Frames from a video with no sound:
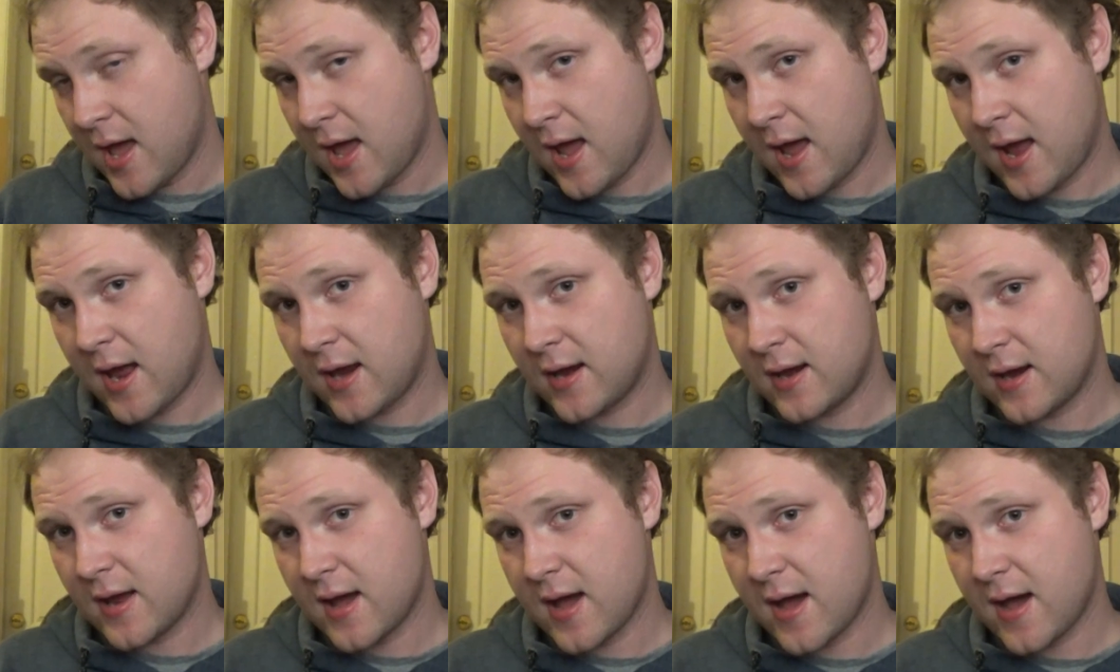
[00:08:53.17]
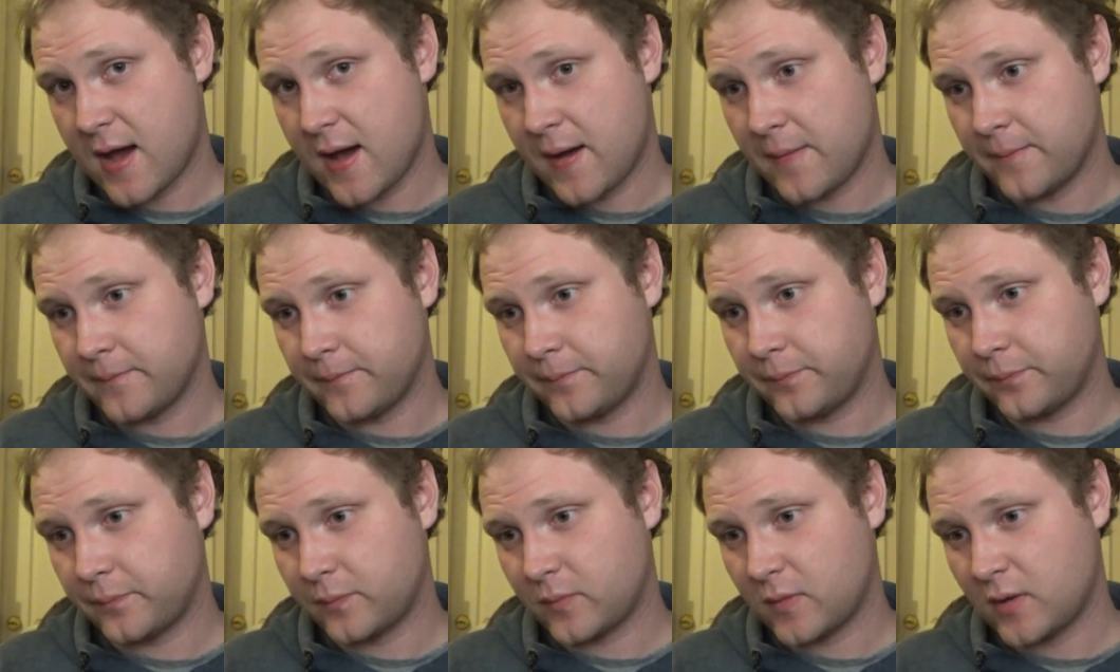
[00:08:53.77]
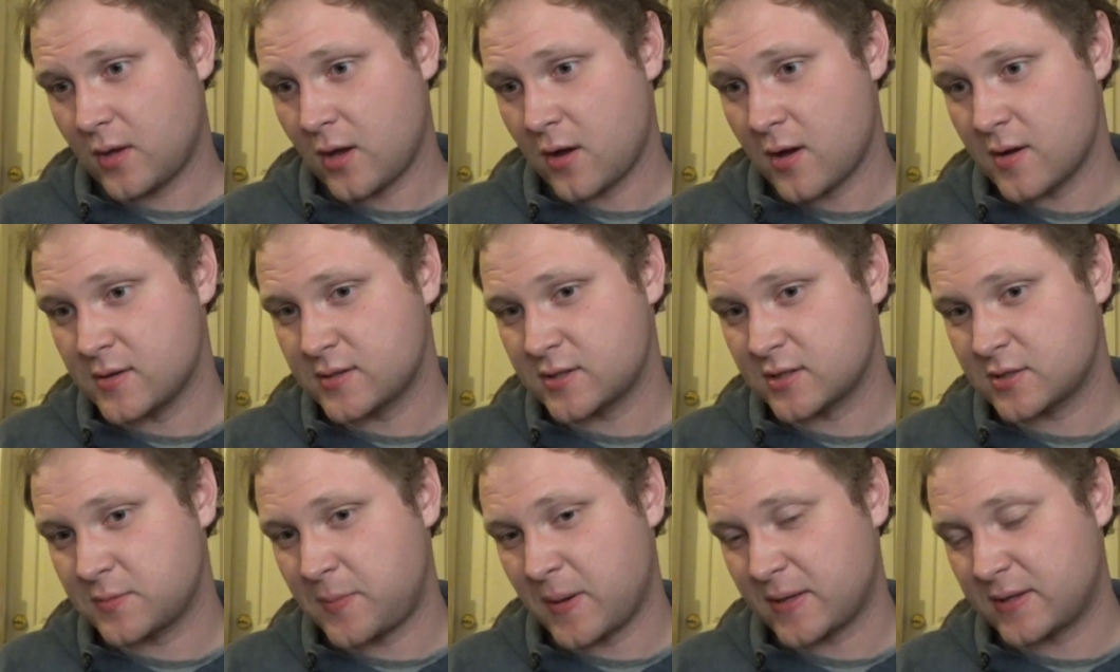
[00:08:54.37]
And, you know, I
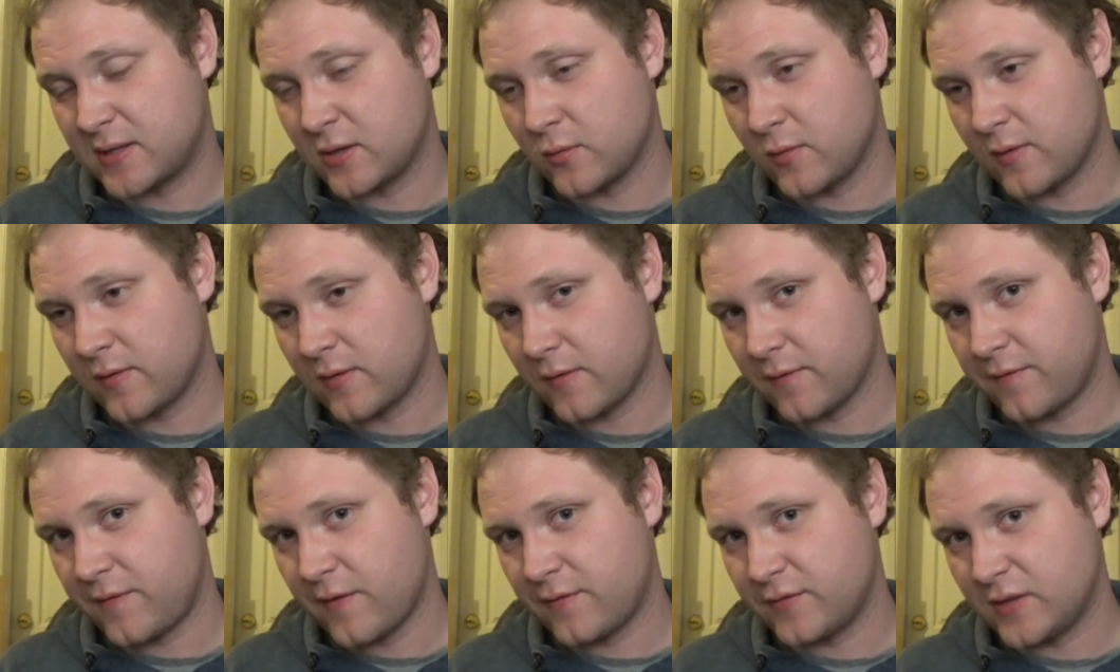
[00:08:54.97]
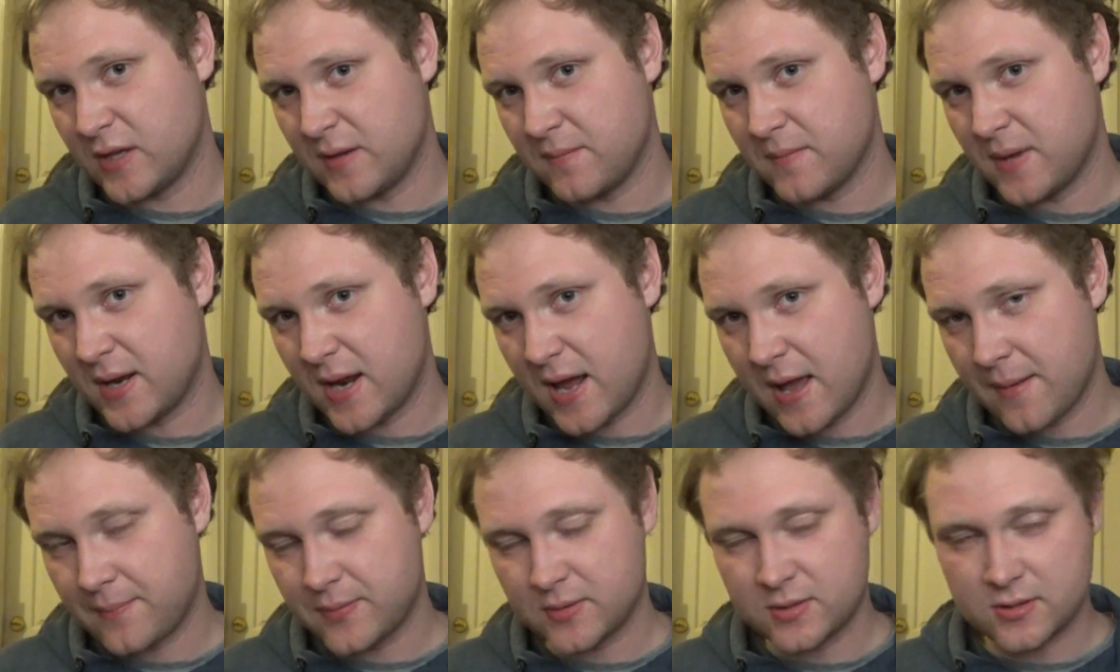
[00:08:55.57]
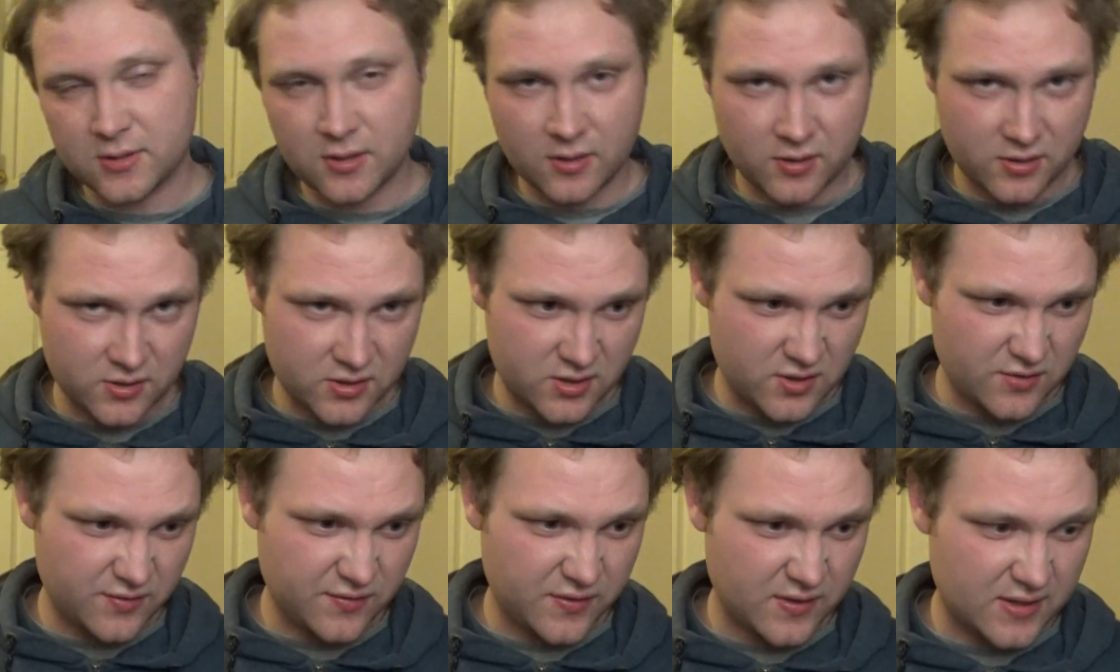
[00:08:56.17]
was expecting with 15-minute
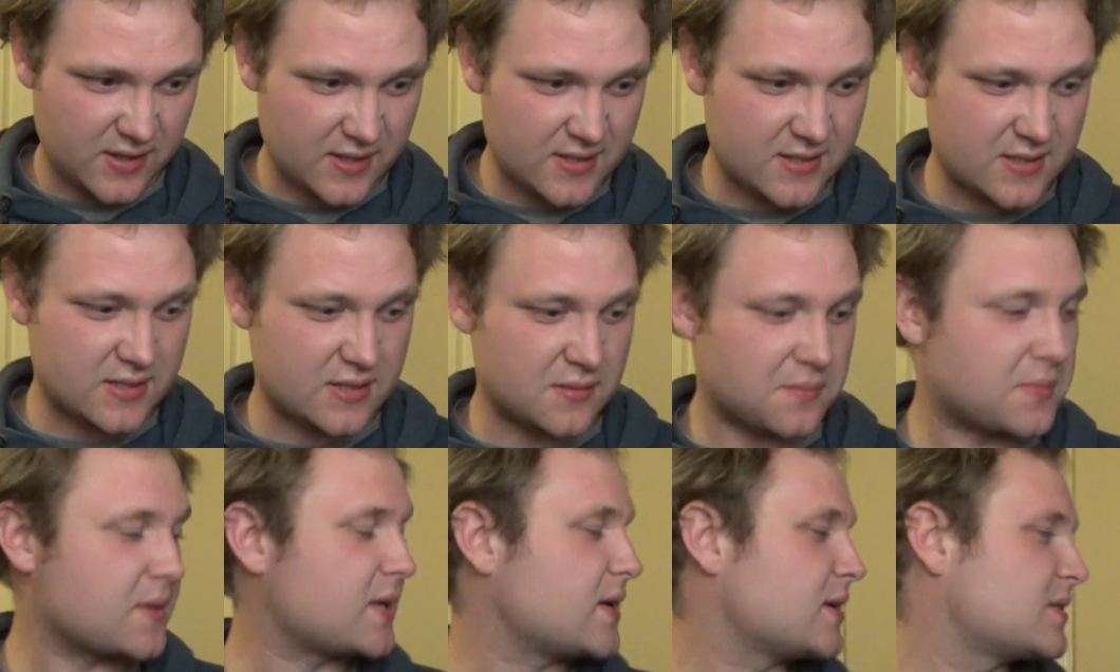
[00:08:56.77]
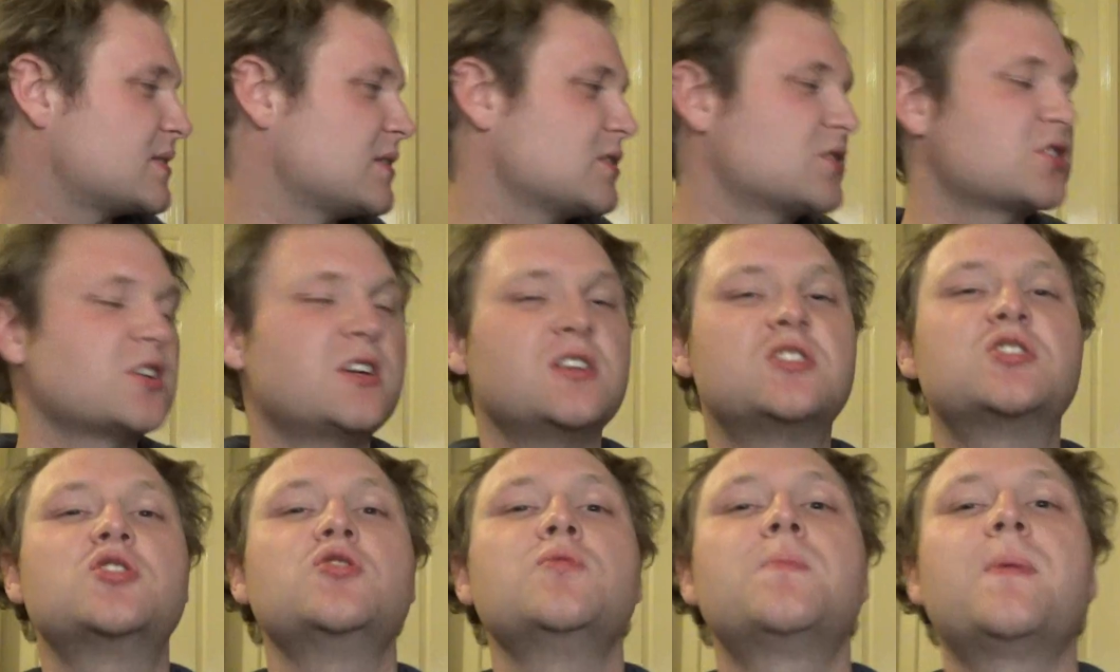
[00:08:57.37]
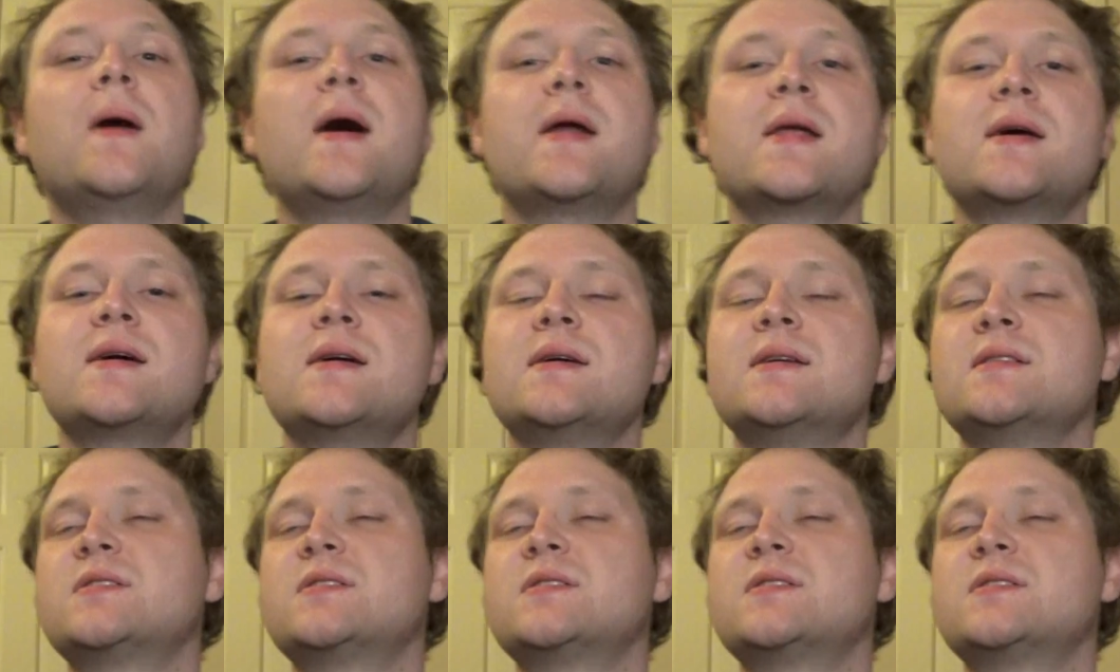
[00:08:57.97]
episodes for this to be essentially a 2-parter.